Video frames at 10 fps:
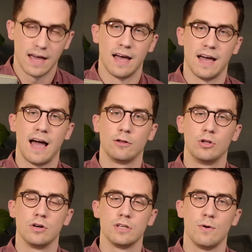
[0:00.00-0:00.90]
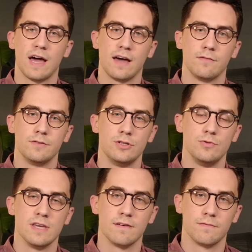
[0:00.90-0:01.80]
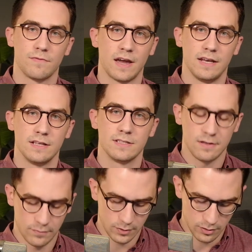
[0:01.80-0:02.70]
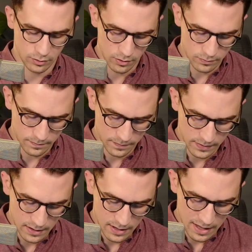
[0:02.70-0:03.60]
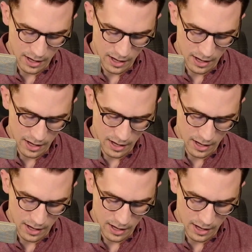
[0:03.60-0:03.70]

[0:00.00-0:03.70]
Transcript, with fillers: uh, how long you have to get financing for your loan, how